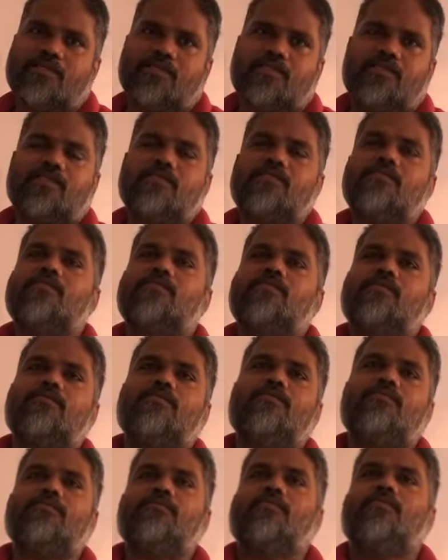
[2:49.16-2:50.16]
a just
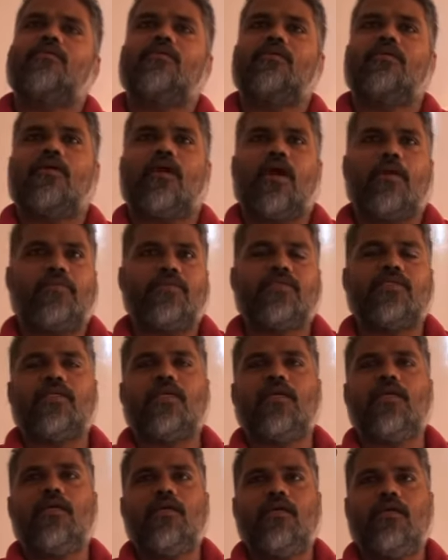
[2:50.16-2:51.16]

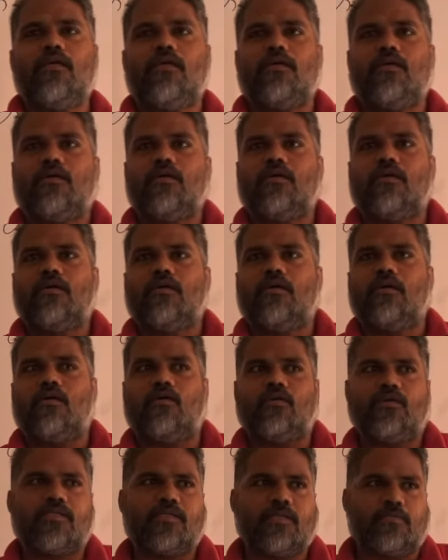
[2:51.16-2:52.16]
capacity
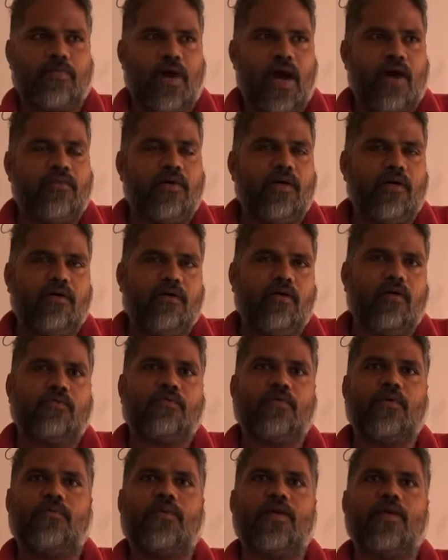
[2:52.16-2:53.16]
or it's a power
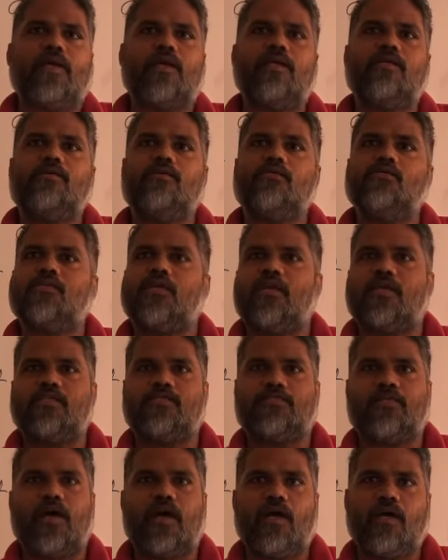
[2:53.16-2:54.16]
of commodity to
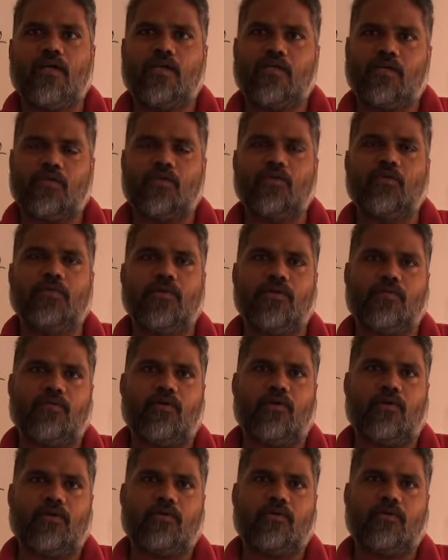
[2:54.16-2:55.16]
satisfy human
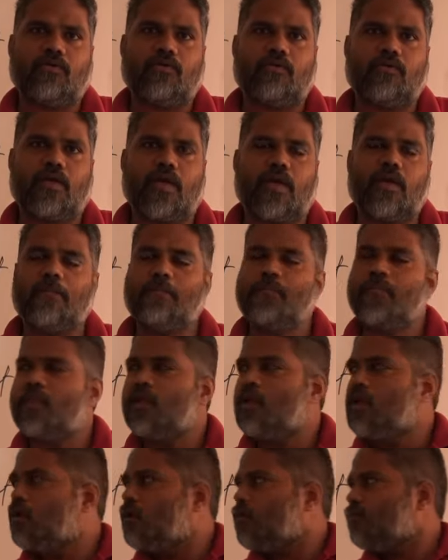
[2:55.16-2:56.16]
want. Okay.
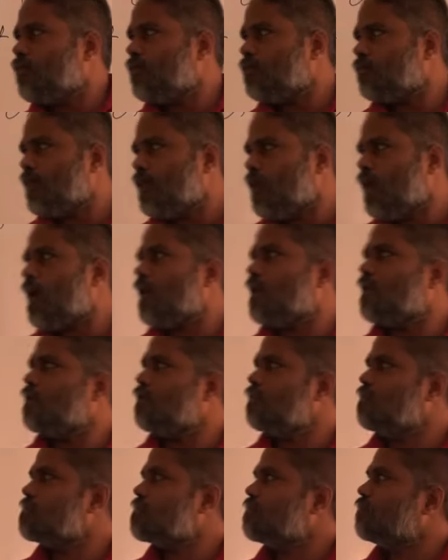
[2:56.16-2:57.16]
When we
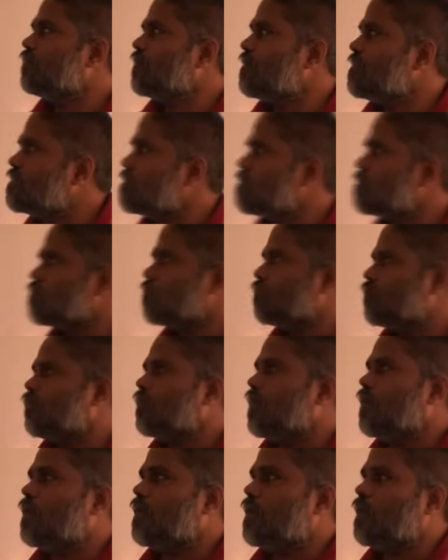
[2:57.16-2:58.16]
handle some features of
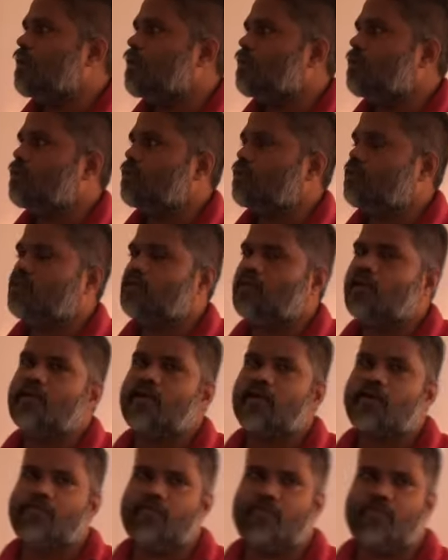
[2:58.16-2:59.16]
utility, that
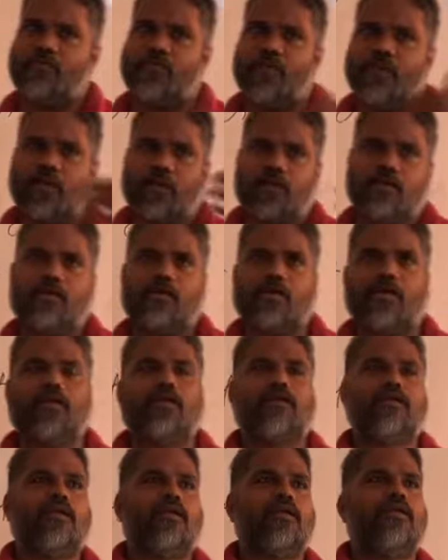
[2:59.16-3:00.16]
time we will
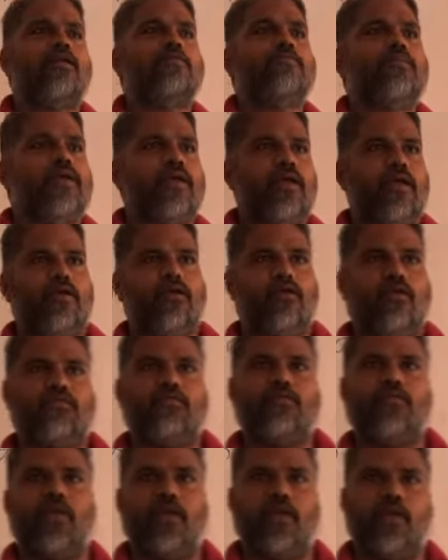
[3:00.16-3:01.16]
get clear meaning of
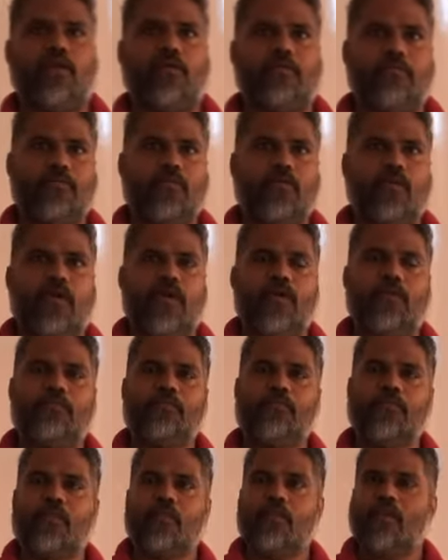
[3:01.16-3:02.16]
utility. Okay.
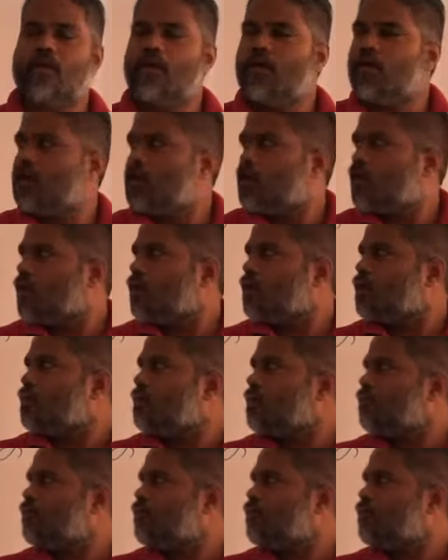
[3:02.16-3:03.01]
The